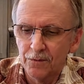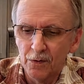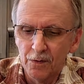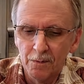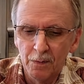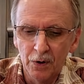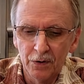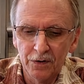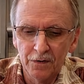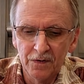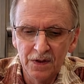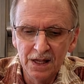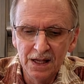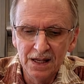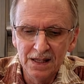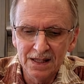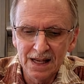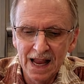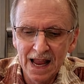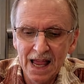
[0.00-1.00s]
for both of
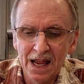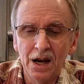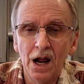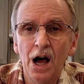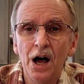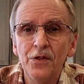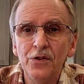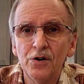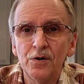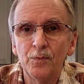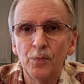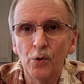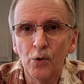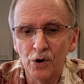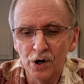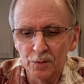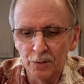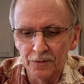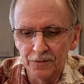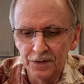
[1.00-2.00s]
these and other
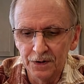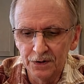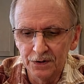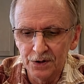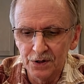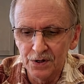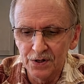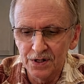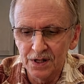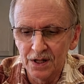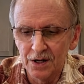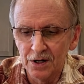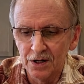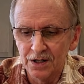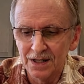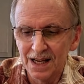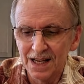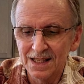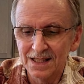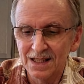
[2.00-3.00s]
portable filters that are
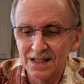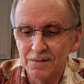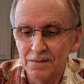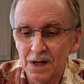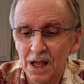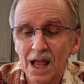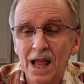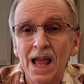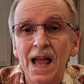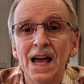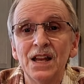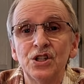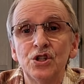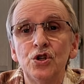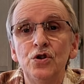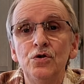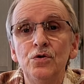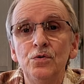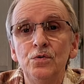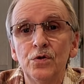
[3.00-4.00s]
tested at
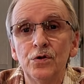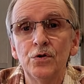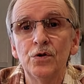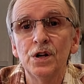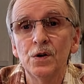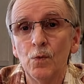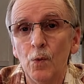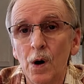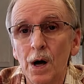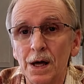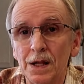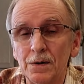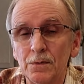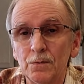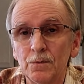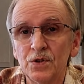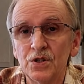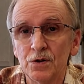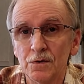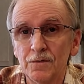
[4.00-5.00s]
231,
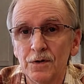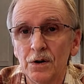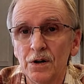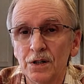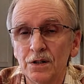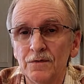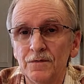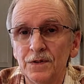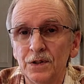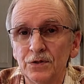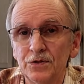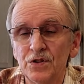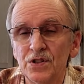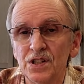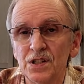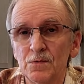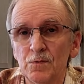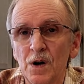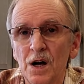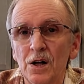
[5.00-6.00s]
which are very good filters
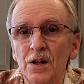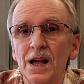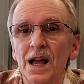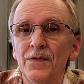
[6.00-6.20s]
as well,